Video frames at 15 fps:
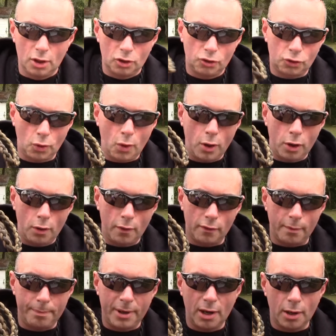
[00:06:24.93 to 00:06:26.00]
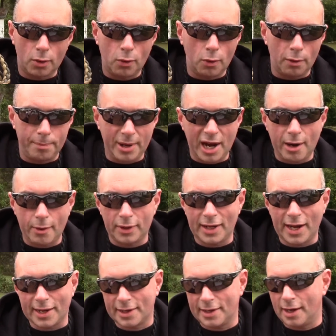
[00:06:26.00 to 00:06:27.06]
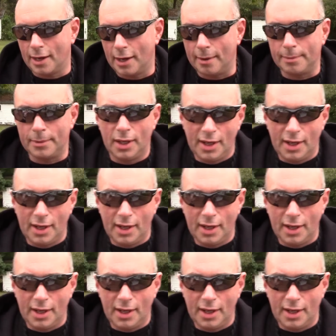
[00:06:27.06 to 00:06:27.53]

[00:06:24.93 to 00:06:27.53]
Troy over at paracordpower.com.